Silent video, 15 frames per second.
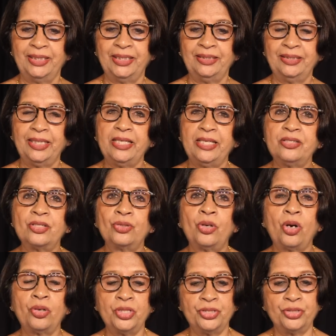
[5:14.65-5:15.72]
in these
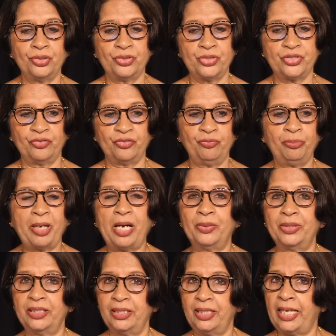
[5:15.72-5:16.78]
corridors of
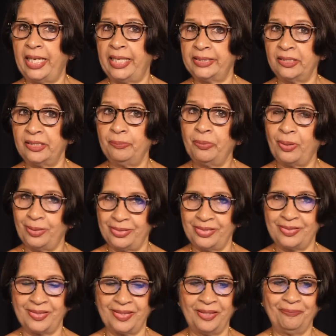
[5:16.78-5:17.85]
power and
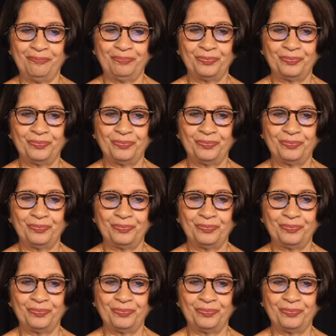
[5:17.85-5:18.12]
policy.